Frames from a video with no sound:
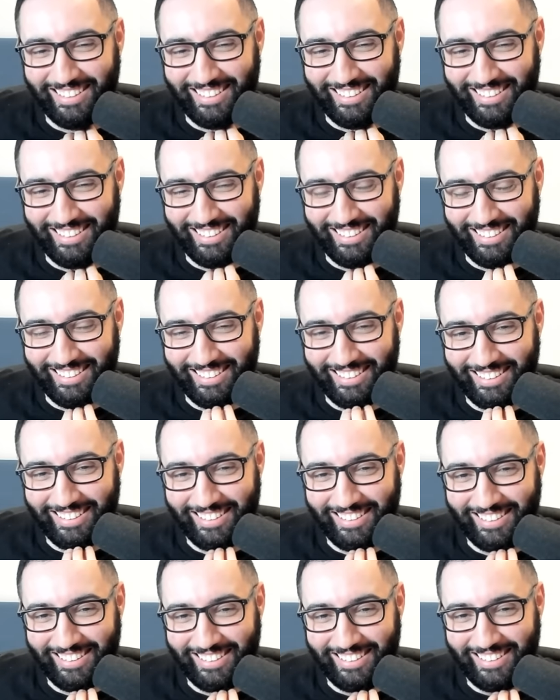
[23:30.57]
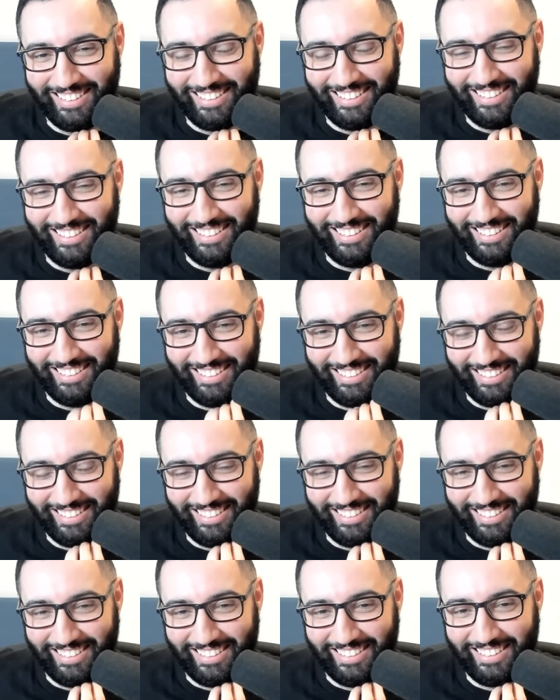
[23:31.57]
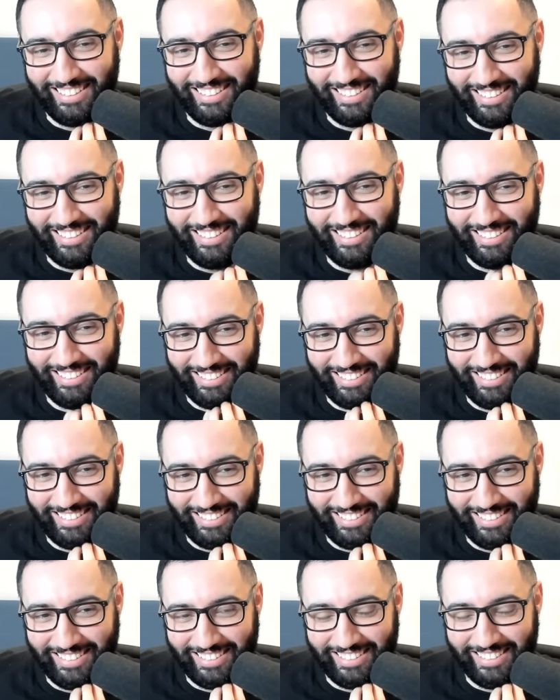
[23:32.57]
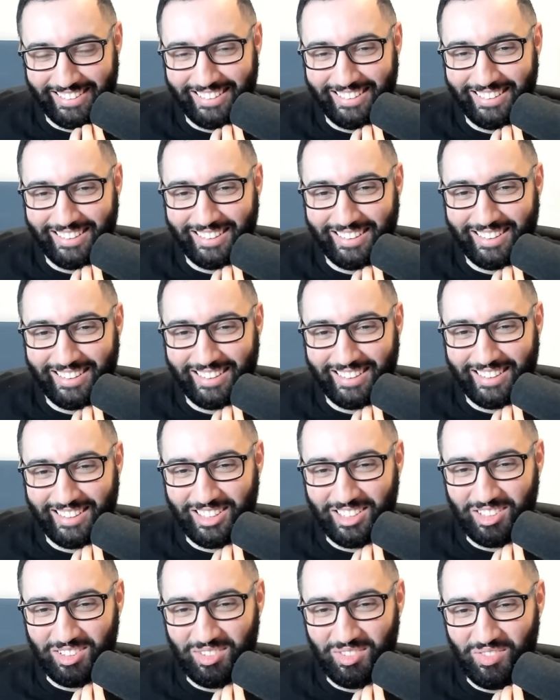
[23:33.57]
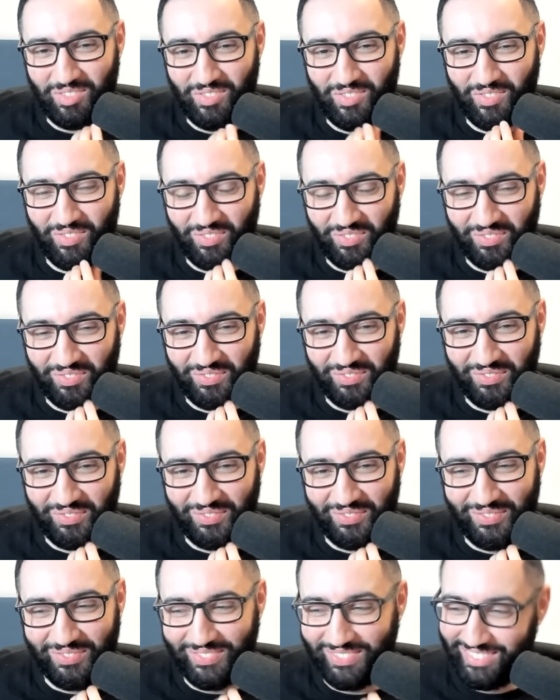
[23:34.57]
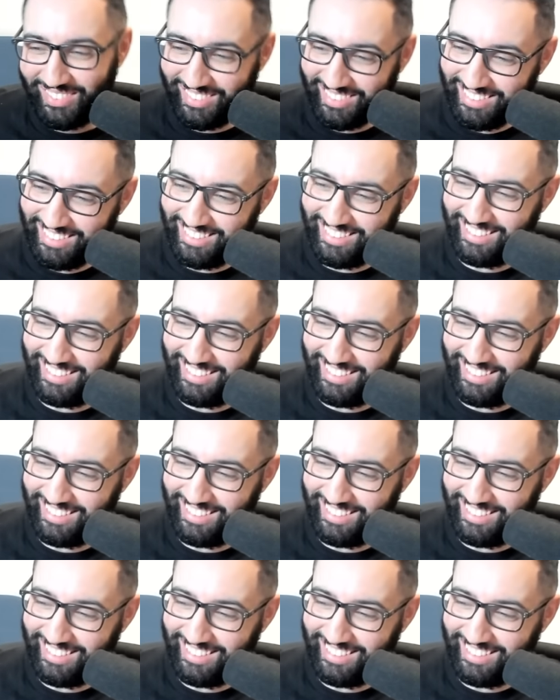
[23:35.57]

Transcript: (not speaking)